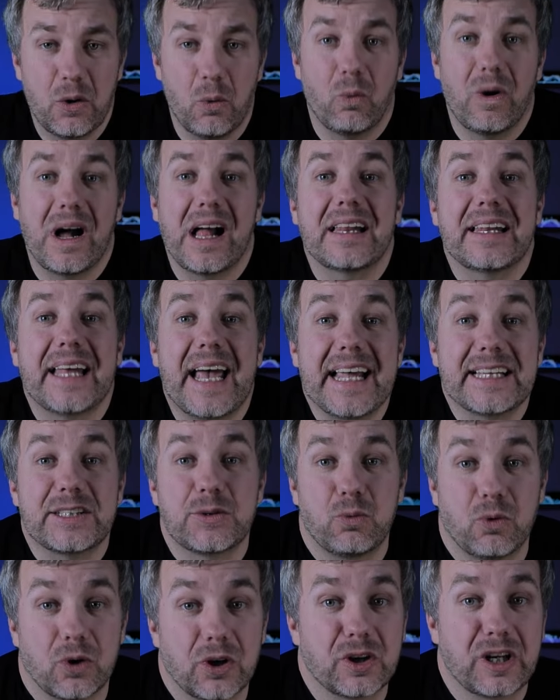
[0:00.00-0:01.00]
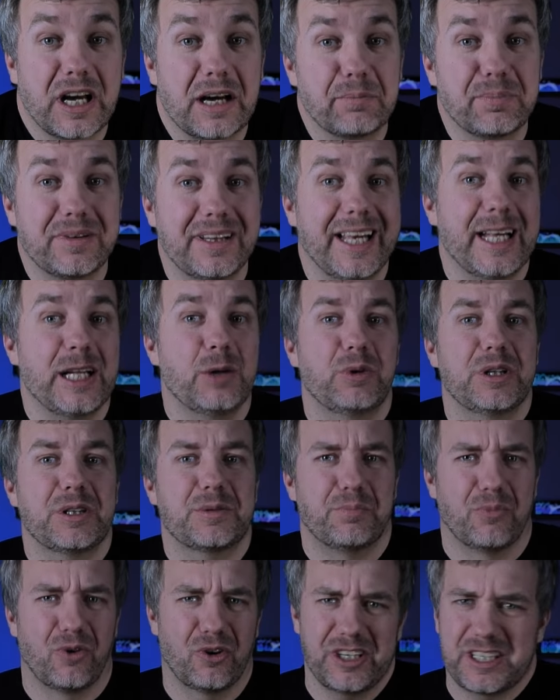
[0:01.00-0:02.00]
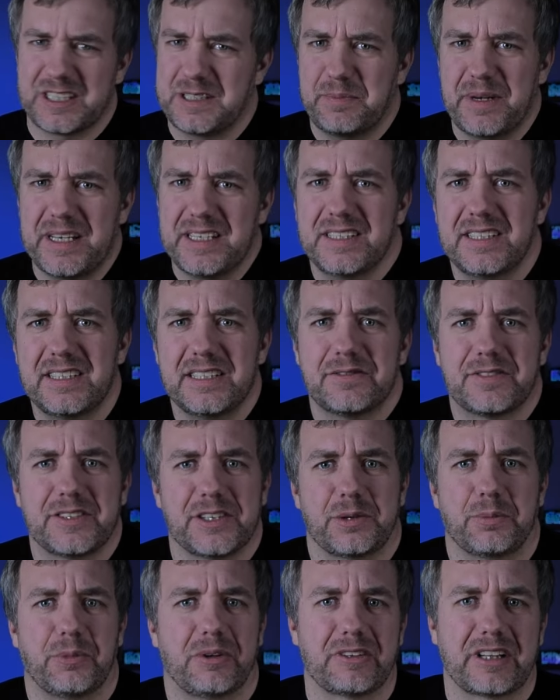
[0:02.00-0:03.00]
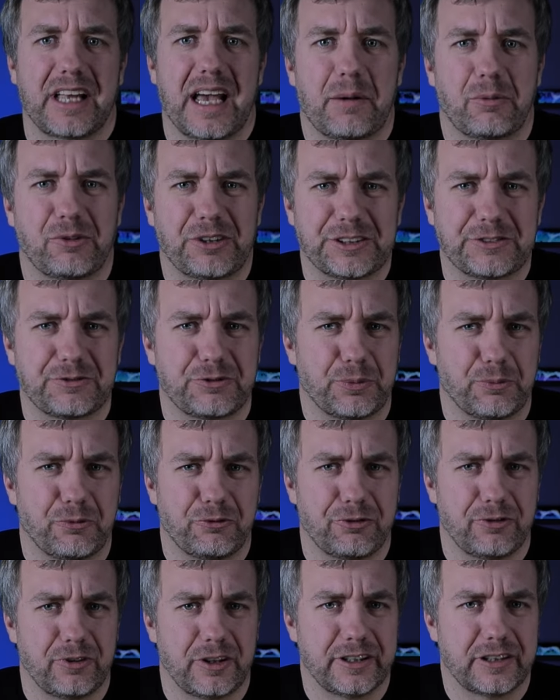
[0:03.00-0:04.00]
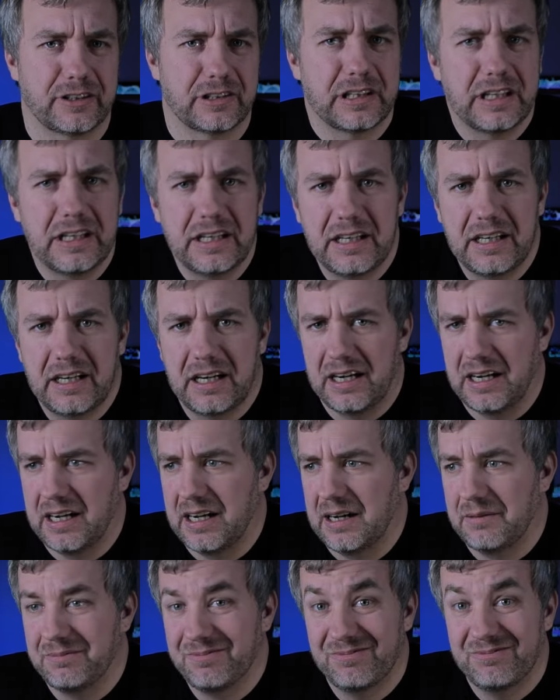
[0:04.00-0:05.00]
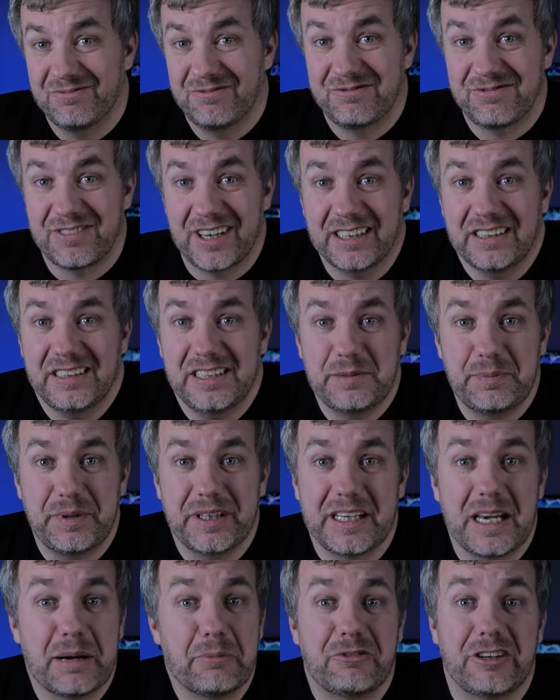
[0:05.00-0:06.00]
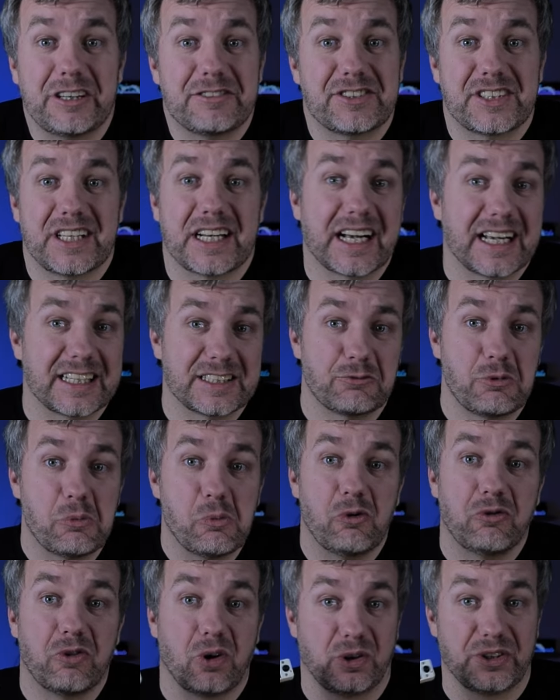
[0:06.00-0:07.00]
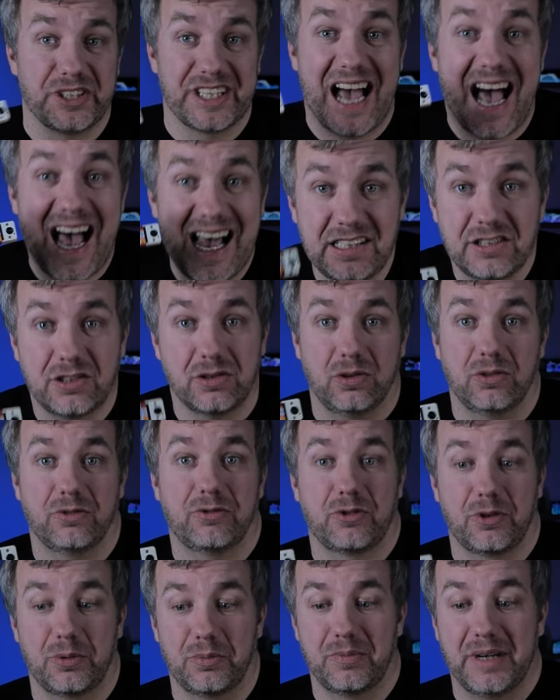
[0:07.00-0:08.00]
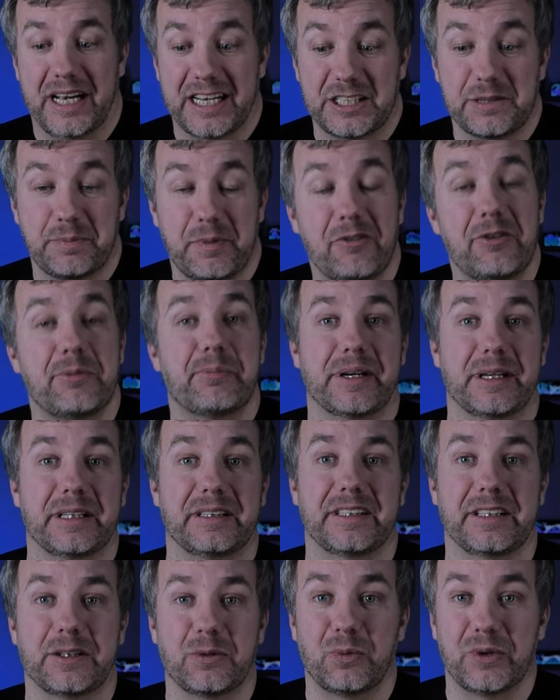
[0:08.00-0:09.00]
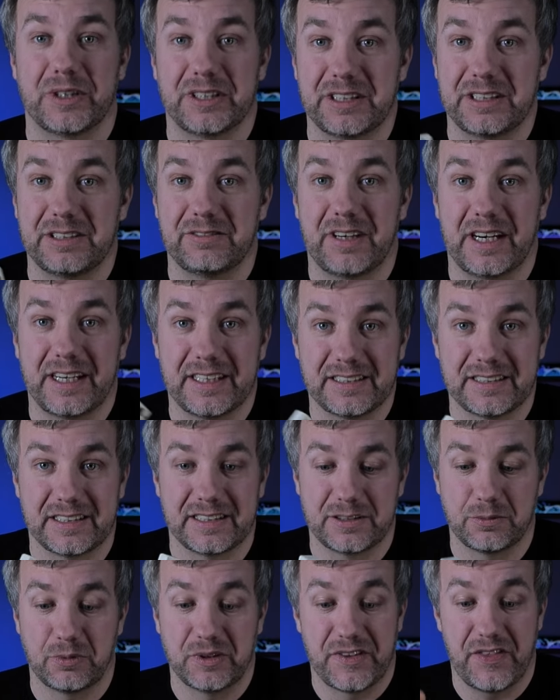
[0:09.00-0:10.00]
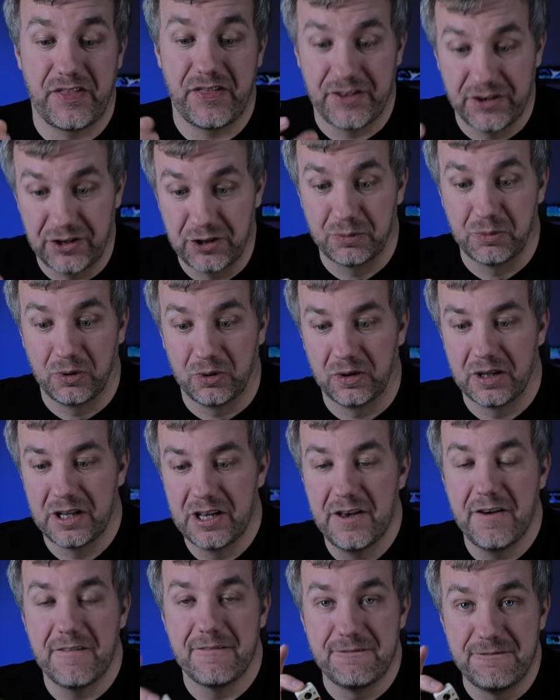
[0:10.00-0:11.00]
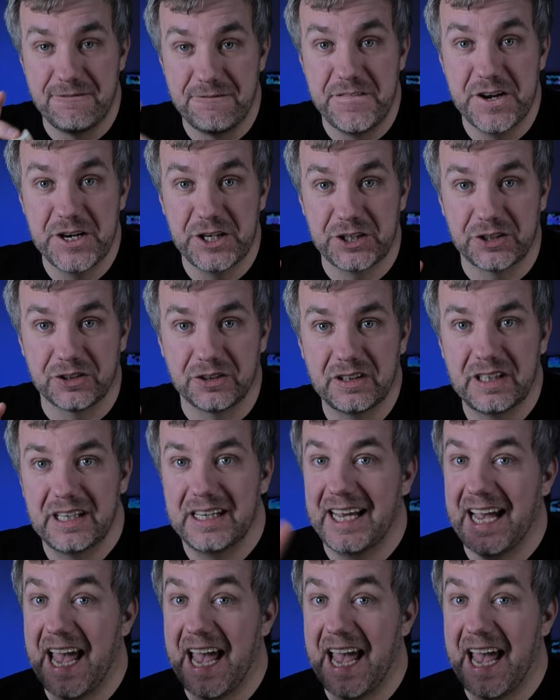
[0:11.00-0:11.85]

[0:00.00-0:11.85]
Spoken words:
While at work, I played with more expensive thermal cameras from FLIR. Frankly speaking, M5Stack has removed all the hassle from experimenting with the devices with thermal vision.